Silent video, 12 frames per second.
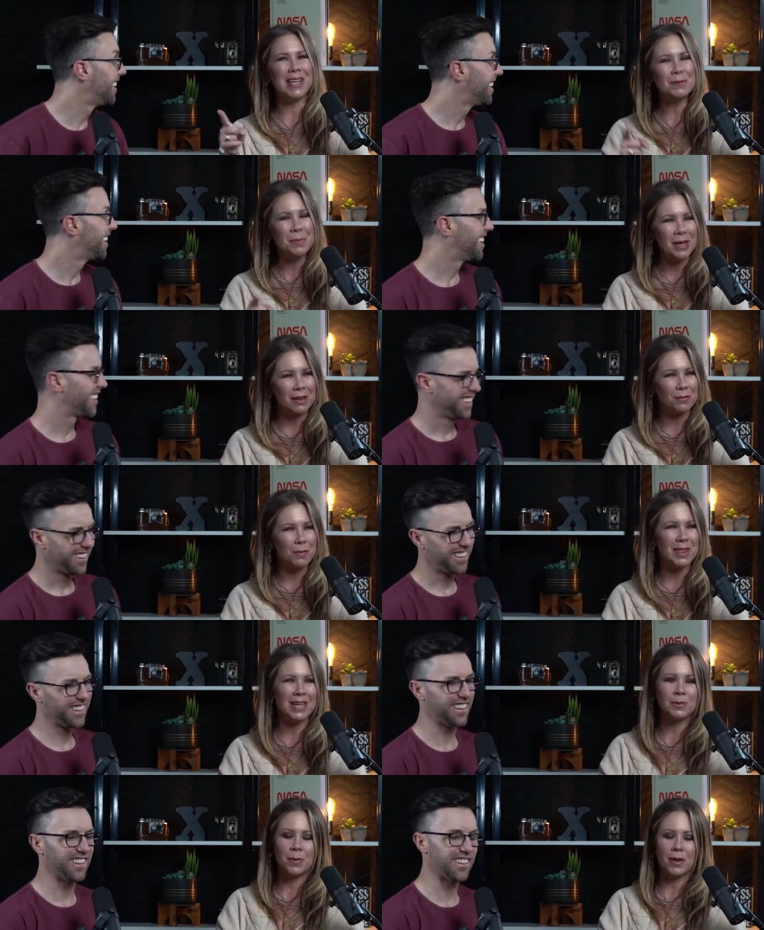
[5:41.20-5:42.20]
Speaker 1: Well, that's Biff, but
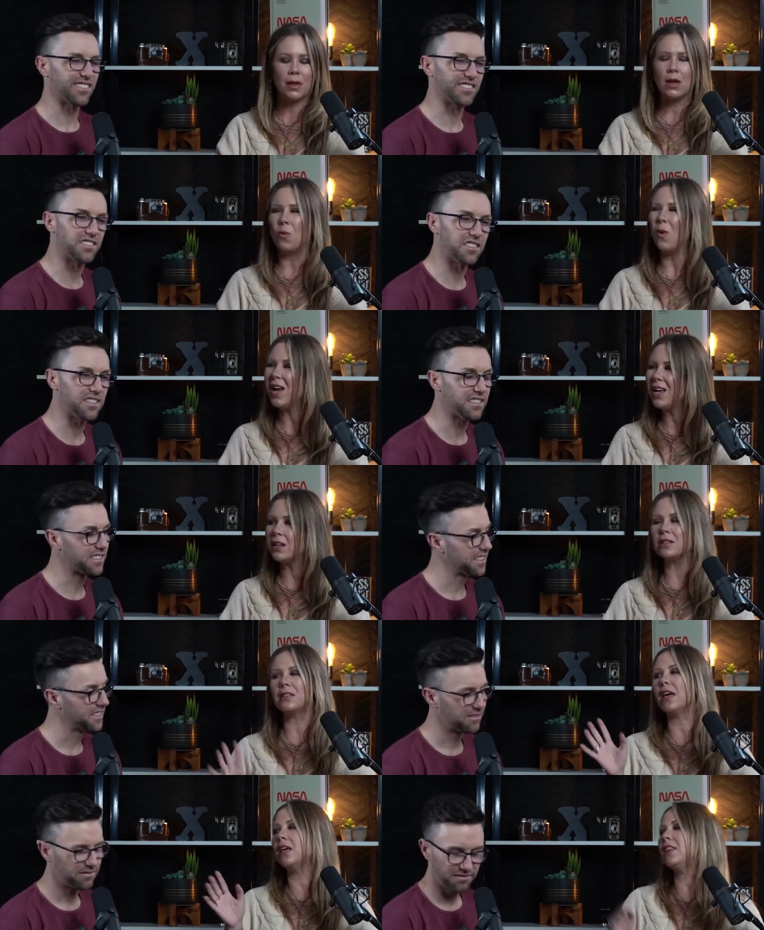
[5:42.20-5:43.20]
that's oh, Biff. What?
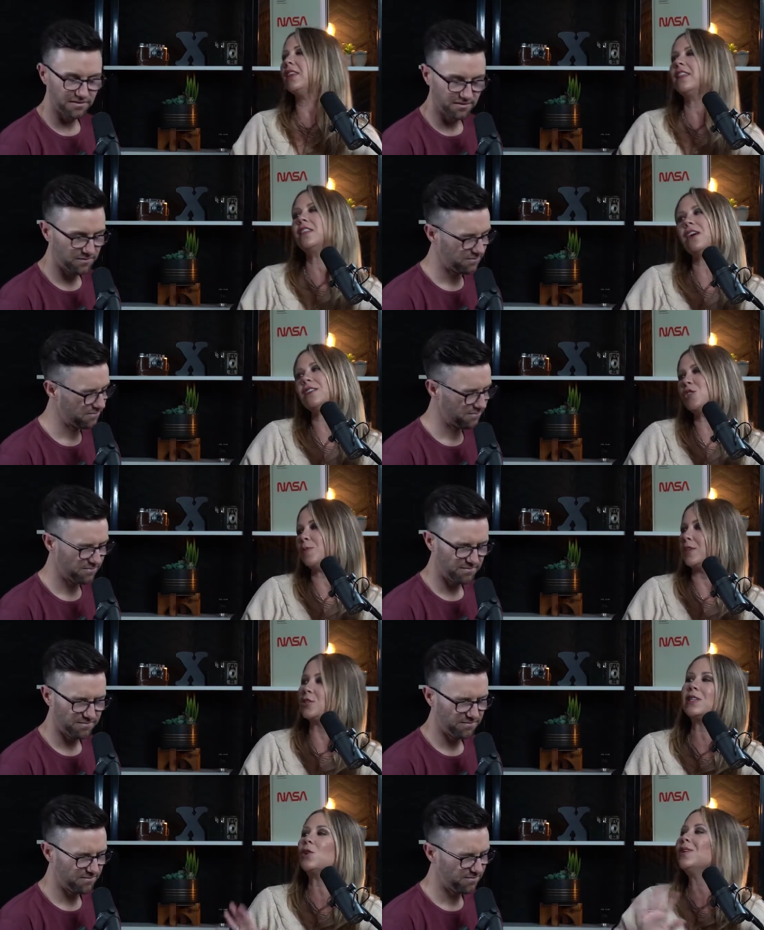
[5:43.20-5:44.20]
They thought too
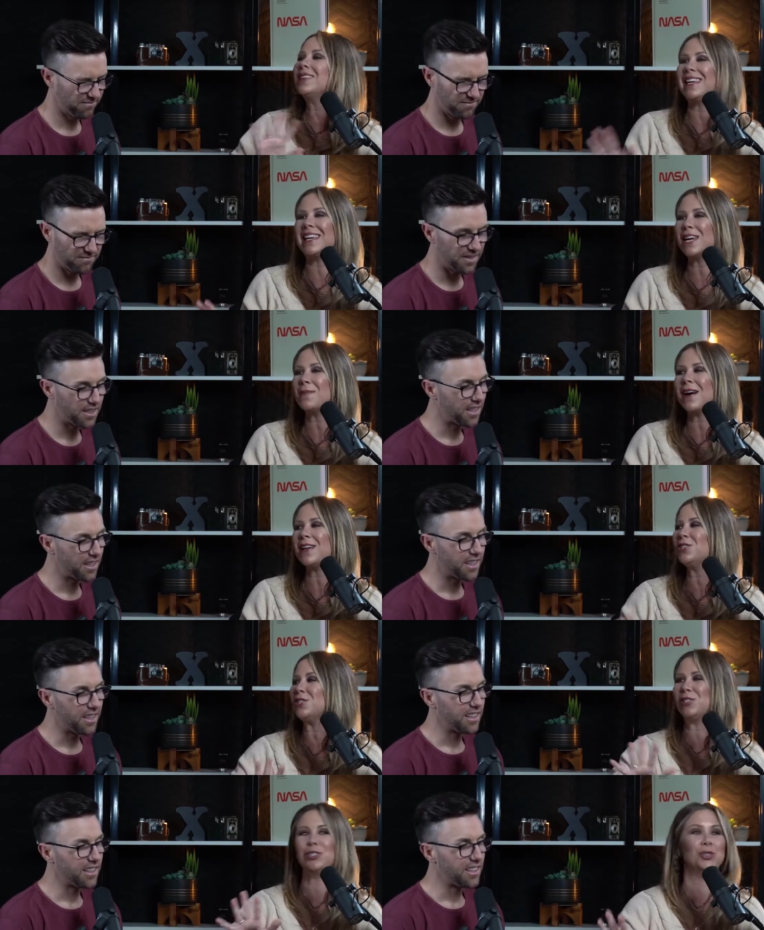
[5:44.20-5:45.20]
much. I was like, quit thinking about it.
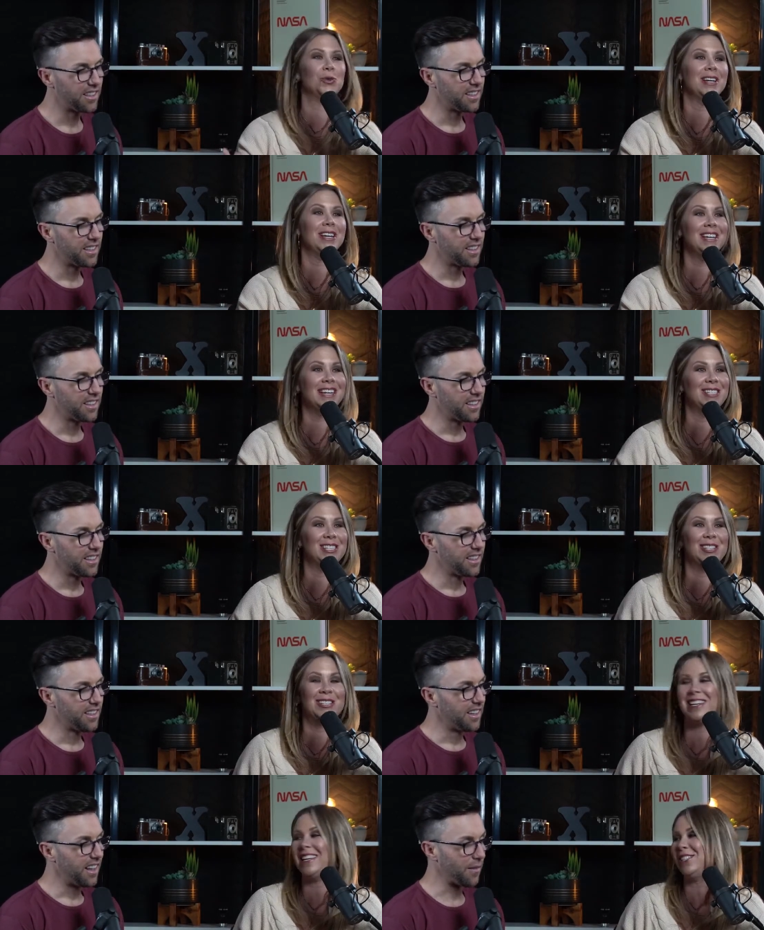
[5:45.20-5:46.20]
Just enjoy it. It's
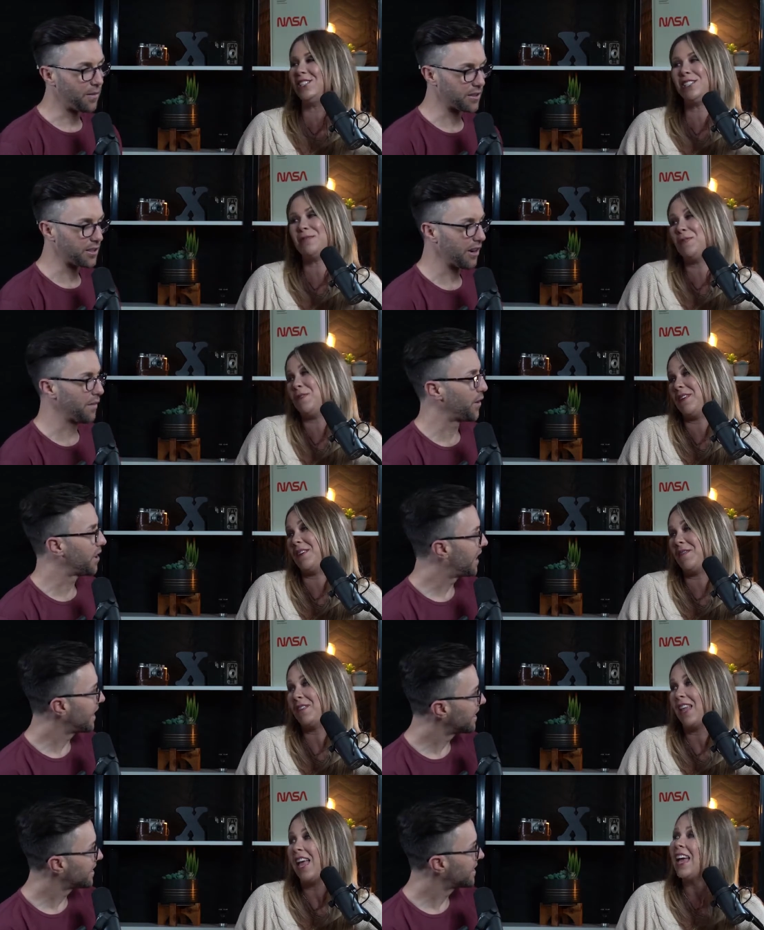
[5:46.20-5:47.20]
a. It's I feel sorry for
Speaker 2: your
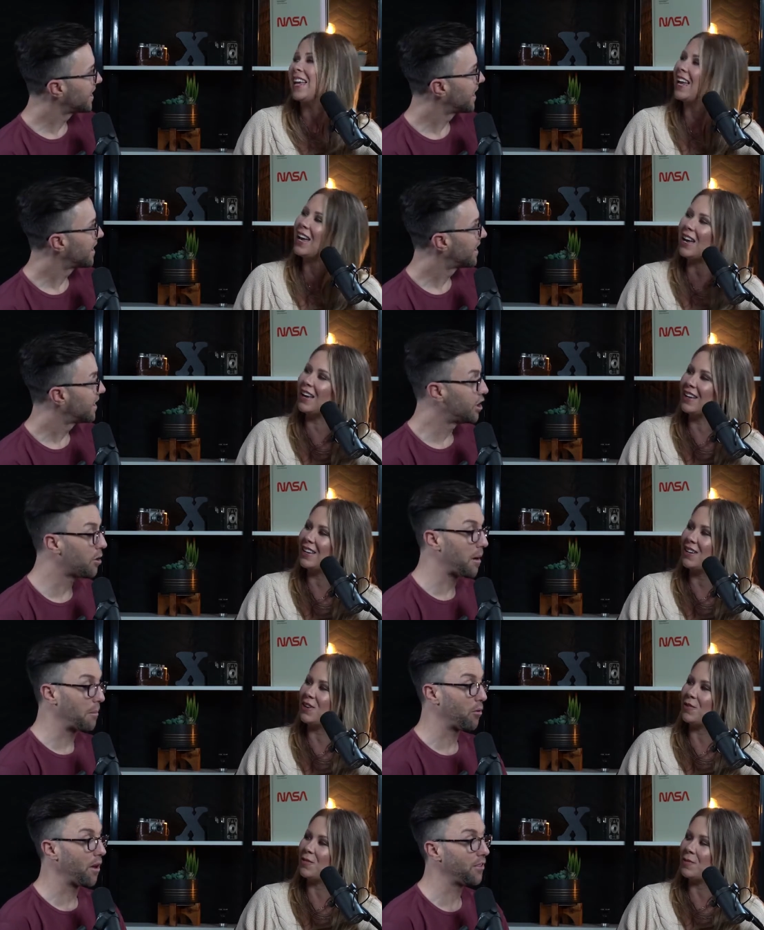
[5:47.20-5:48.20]
kids. Yeah. You know,
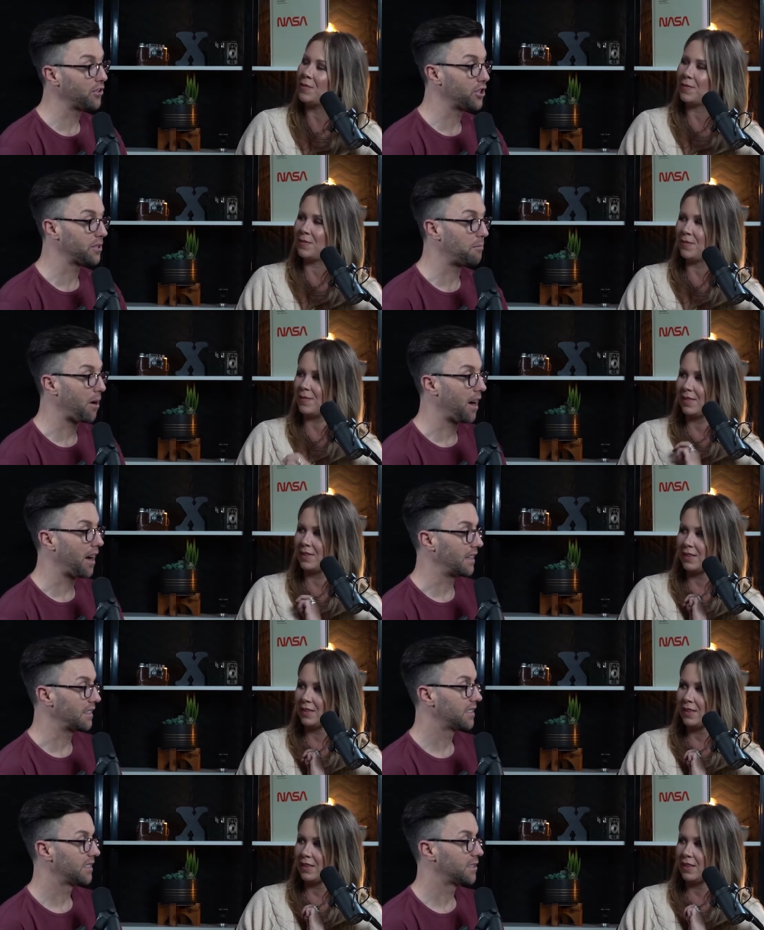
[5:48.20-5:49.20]
my brother just
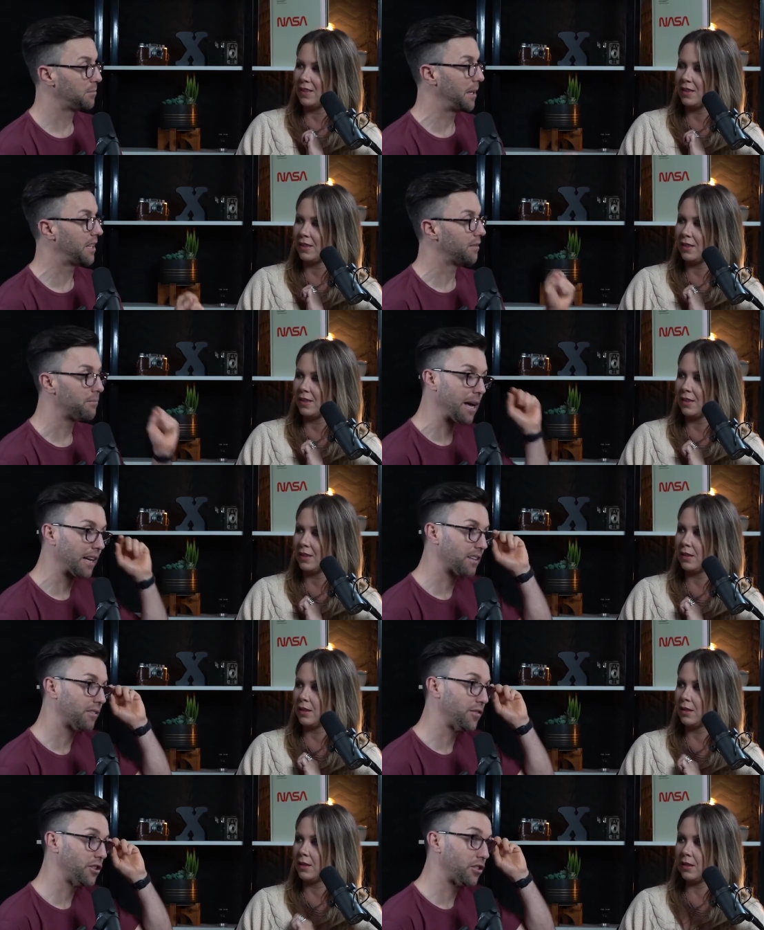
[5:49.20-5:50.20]
bought. Speaking of Back to
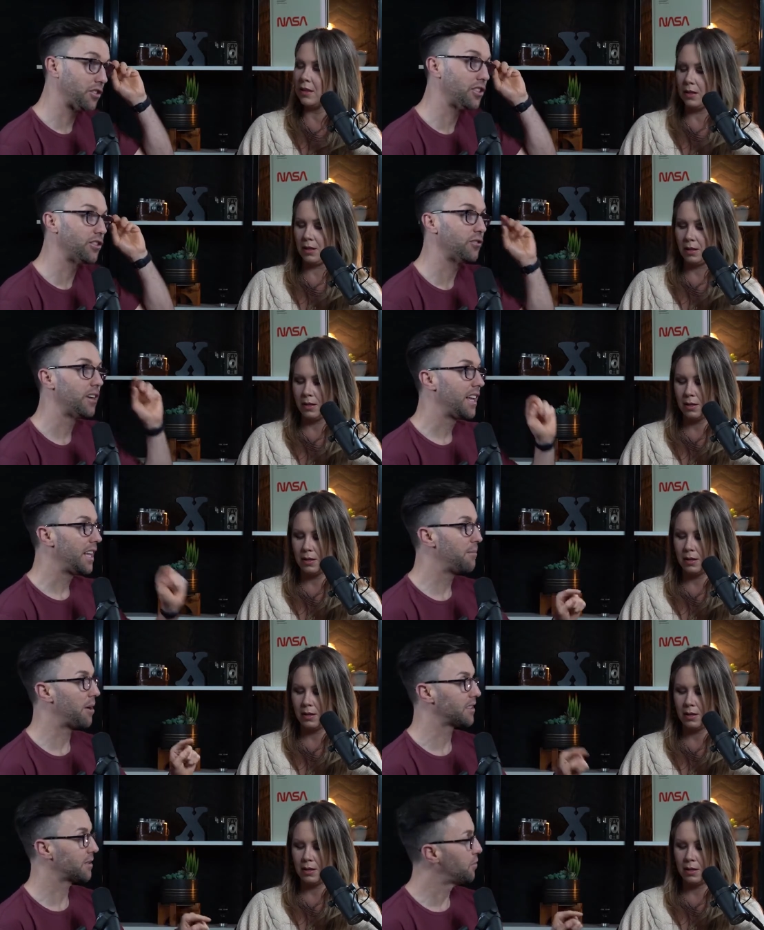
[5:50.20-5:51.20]
the Future too, he
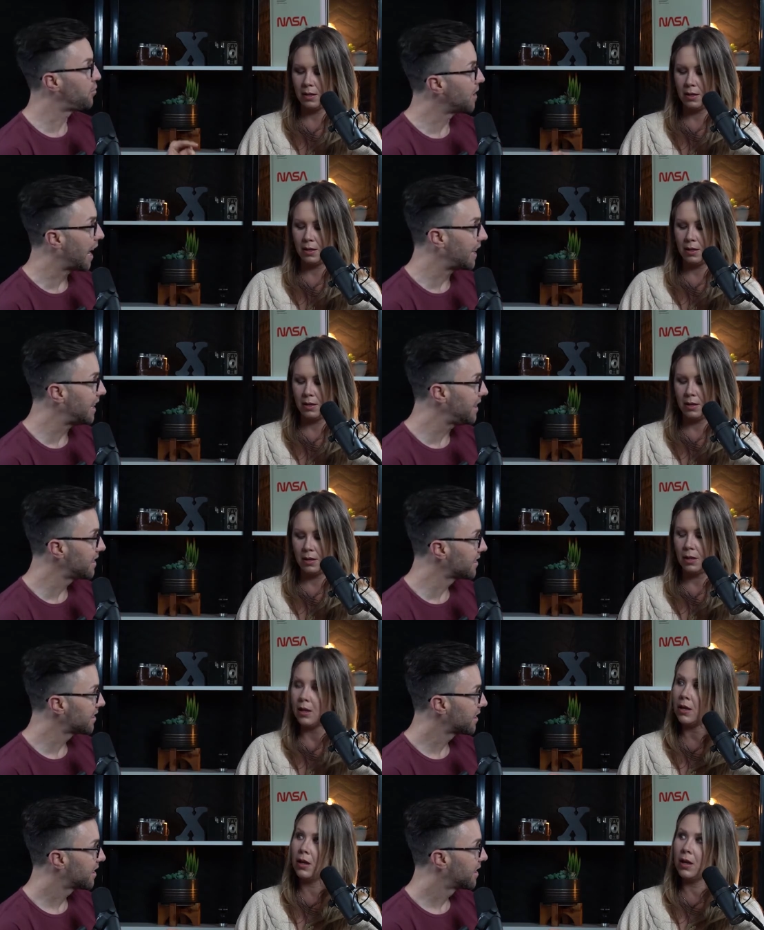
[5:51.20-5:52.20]
bought some new
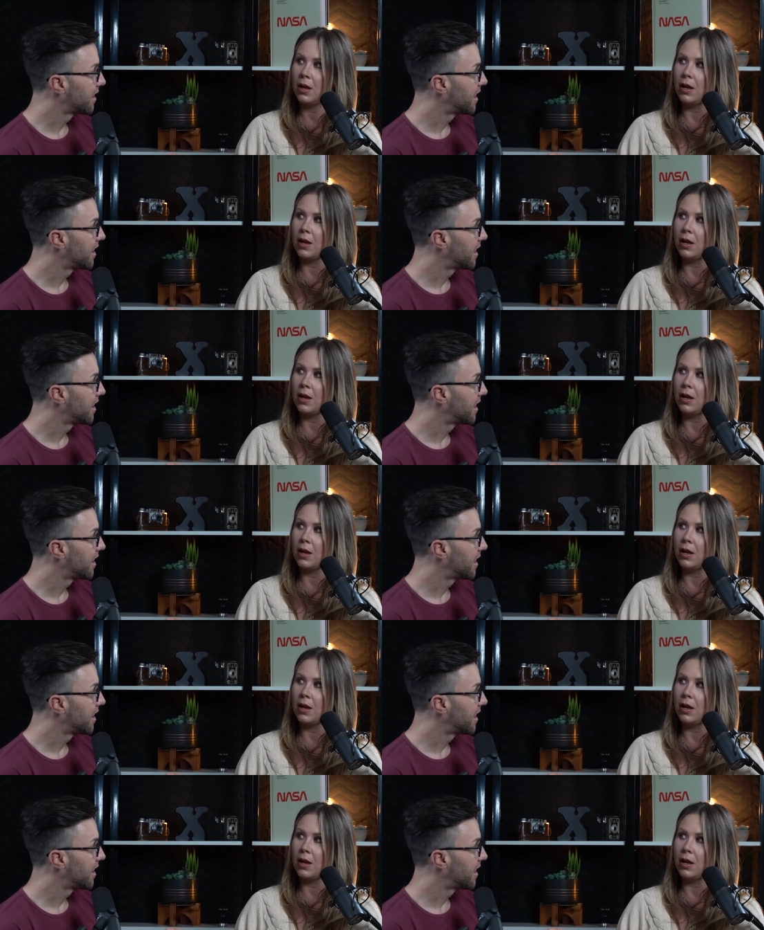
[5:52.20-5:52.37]
Nikes